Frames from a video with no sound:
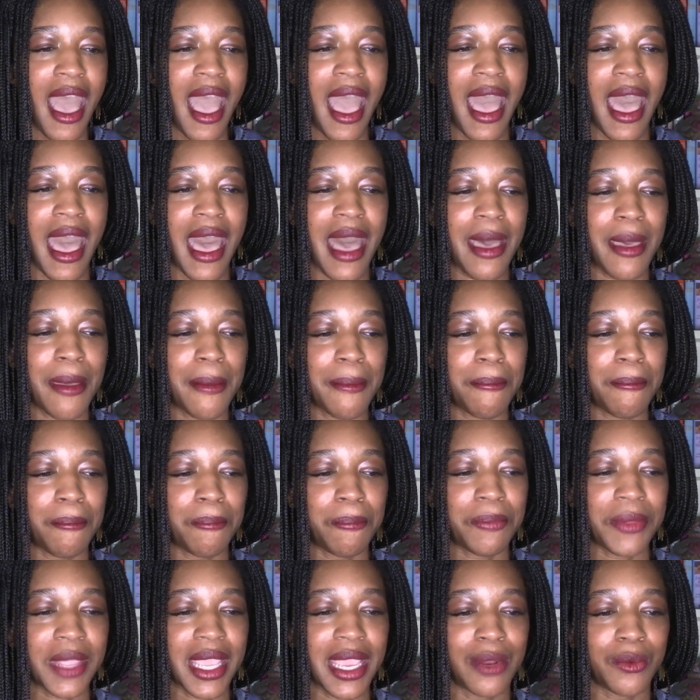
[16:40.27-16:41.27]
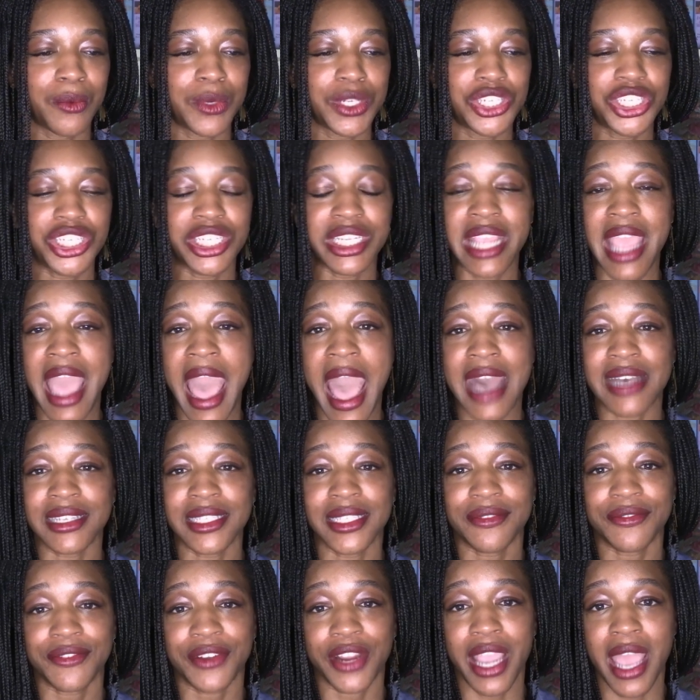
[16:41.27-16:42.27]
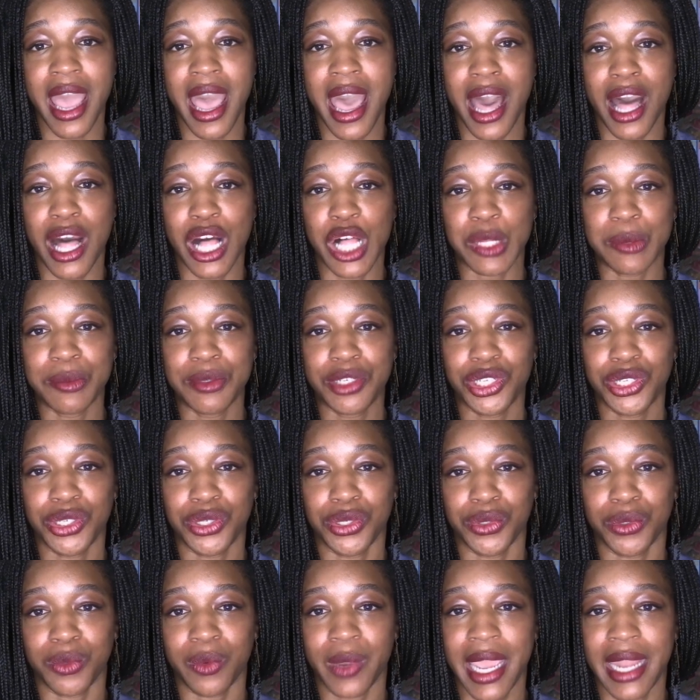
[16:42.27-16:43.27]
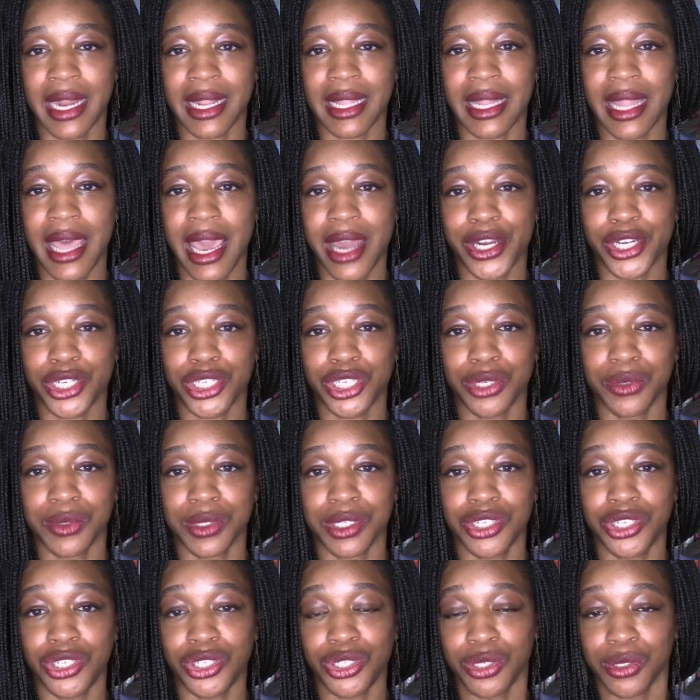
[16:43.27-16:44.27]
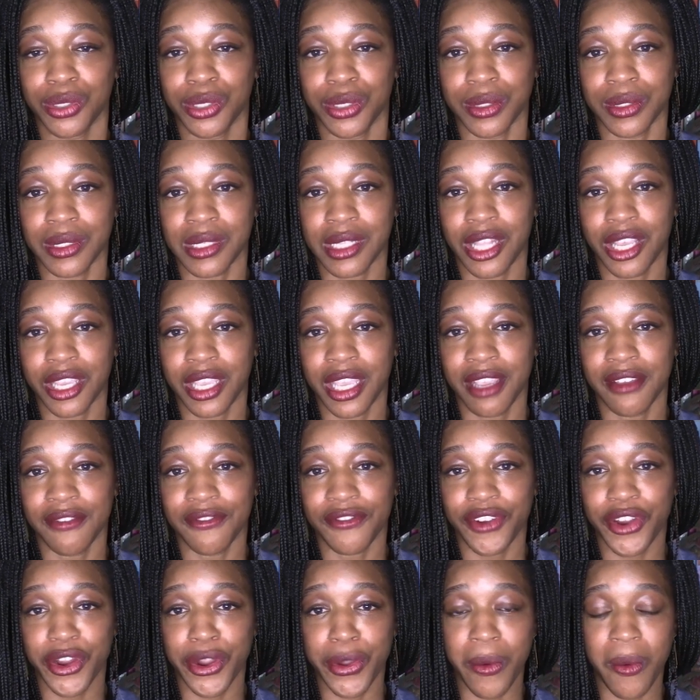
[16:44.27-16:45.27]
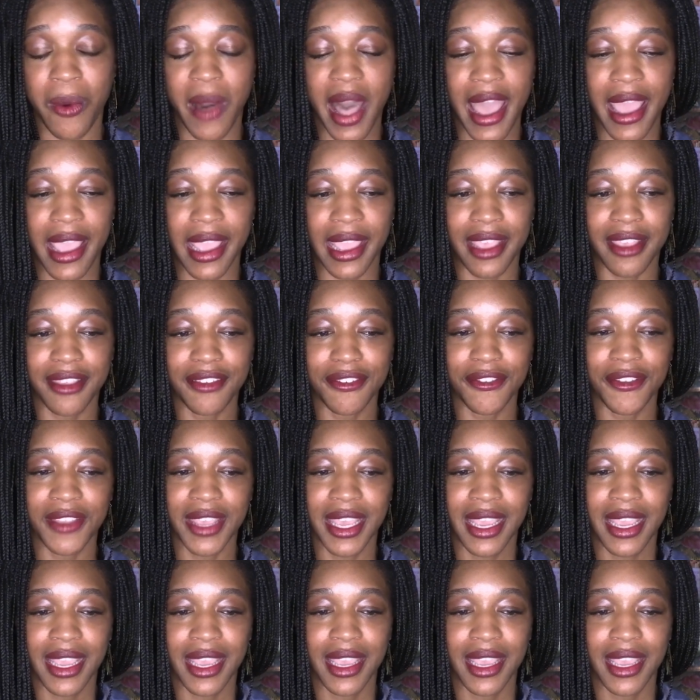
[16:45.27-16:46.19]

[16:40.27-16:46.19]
And when she asks for help to write a letter to a duke who's looking for a wife,